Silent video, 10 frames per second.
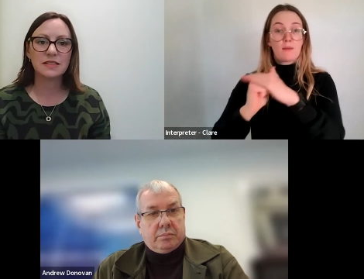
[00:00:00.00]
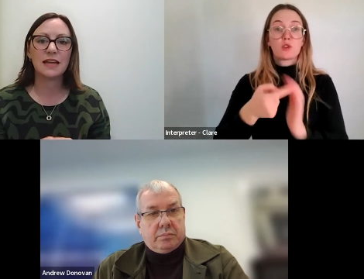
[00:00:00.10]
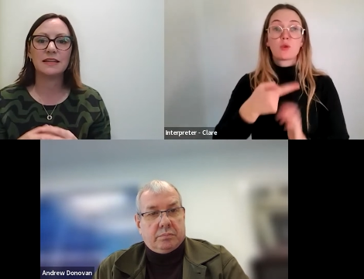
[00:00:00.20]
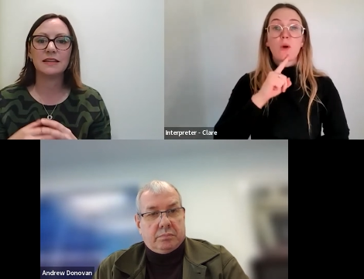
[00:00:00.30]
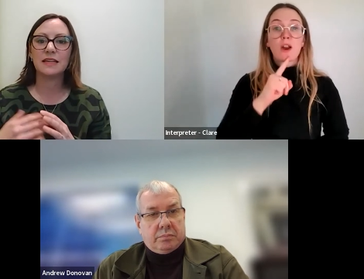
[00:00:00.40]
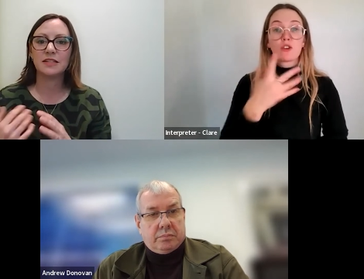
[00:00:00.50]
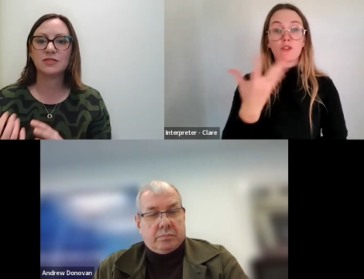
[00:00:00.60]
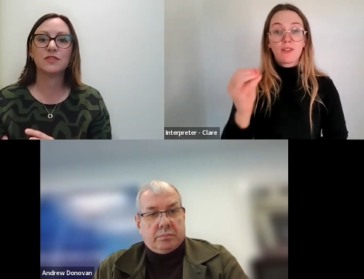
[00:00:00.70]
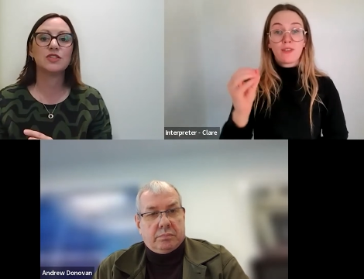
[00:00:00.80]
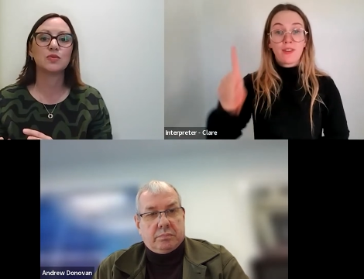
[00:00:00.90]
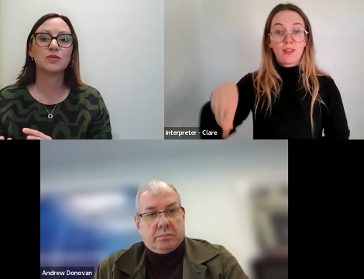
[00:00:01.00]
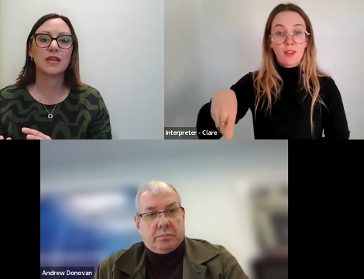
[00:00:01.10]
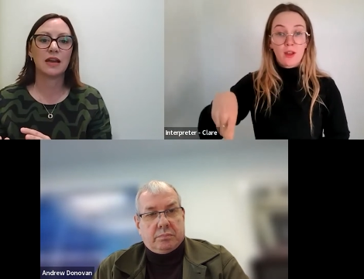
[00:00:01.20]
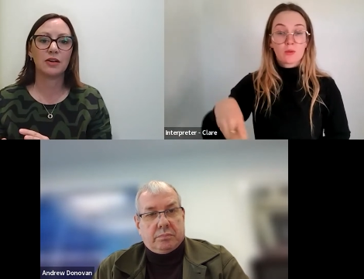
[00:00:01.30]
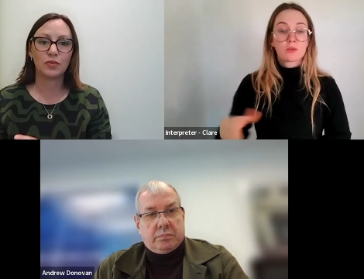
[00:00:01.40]
Speaker 1: and in the individuals
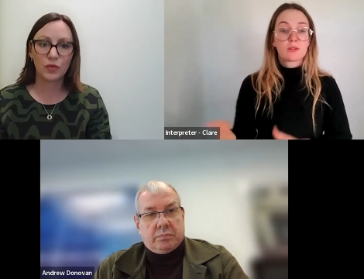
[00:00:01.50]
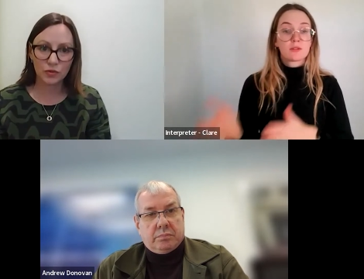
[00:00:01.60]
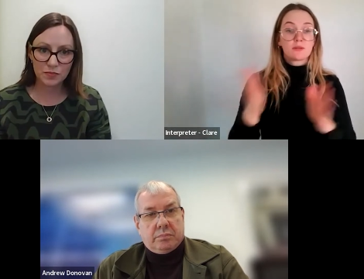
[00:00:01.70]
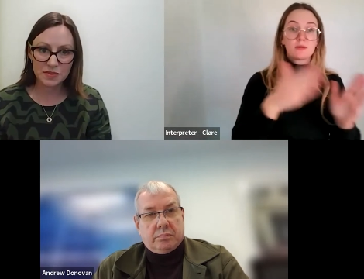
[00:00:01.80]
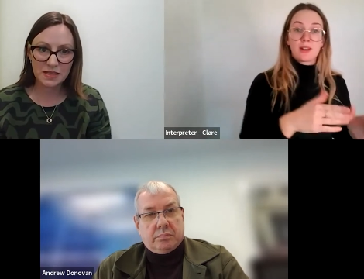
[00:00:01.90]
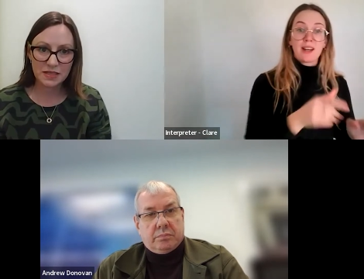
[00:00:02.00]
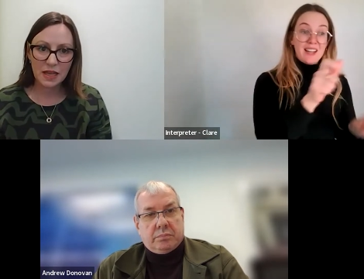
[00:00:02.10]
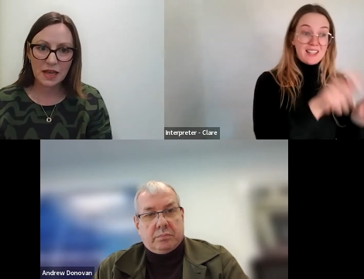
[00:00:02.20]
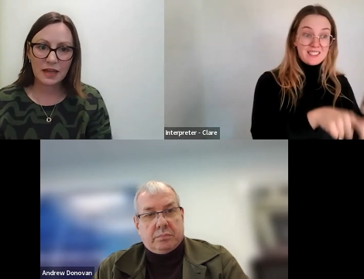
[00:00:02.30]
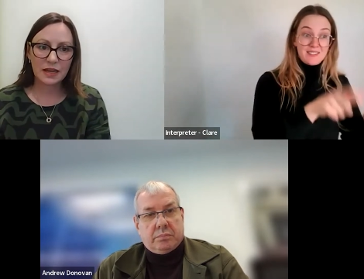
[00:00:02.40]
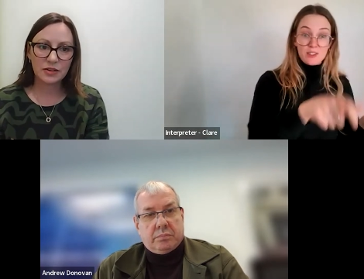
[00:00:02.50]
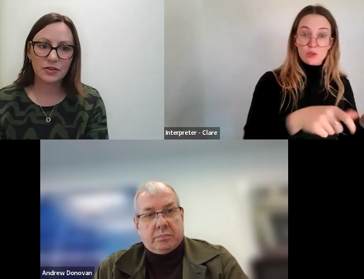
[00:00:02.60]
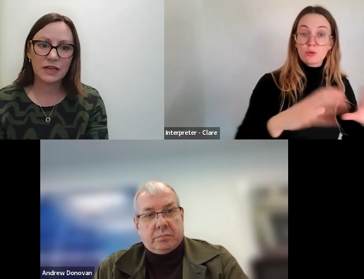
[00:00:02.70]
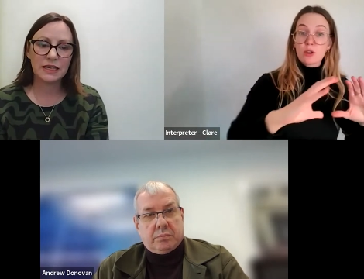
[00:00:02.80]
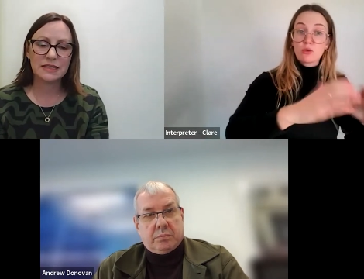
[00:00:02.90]
and groups
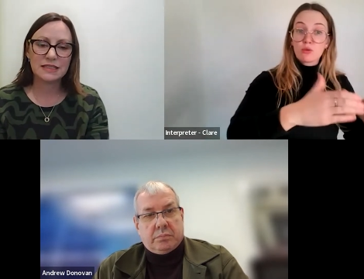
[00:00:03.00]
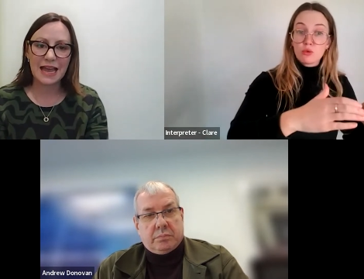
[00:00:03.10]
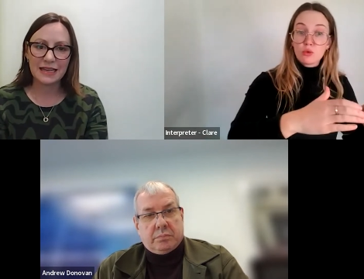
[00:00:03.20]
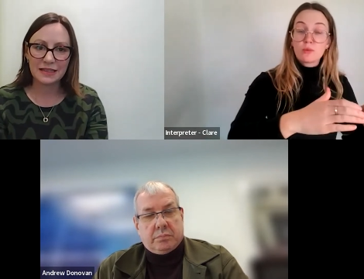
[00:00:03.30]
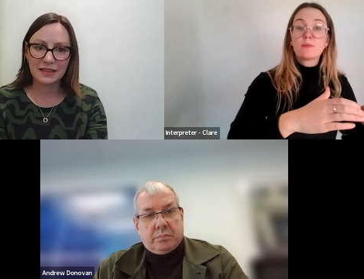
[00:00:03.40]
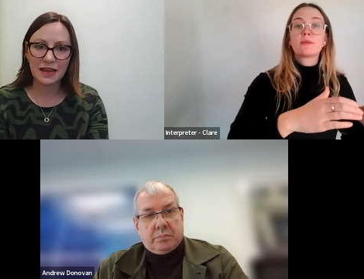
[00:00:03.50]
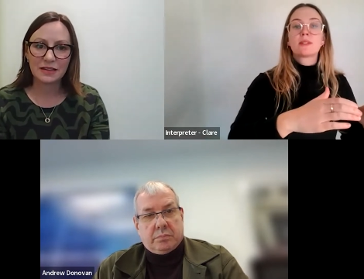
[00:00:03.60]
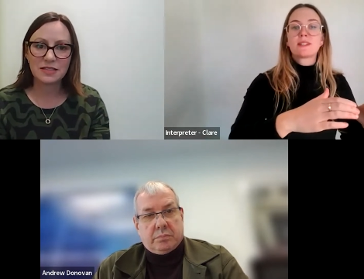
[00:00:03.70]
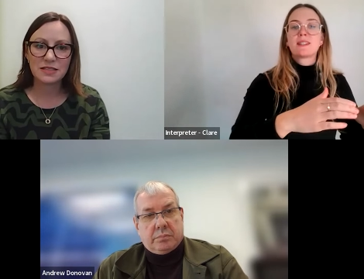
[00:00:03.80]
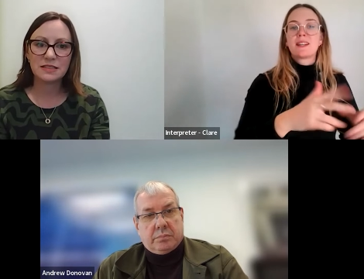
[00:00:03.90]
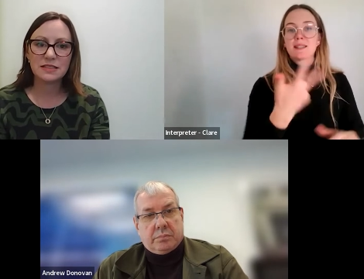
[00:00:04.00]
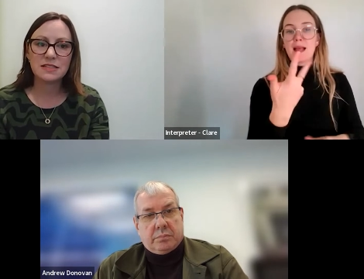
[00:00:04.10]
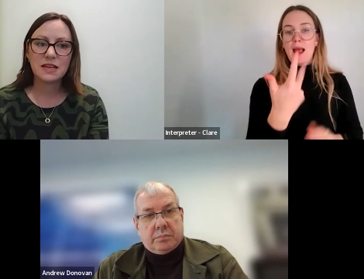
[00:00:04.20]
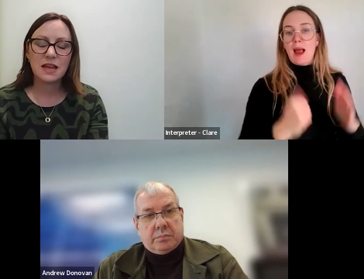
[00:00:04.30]
category, it's 80,000.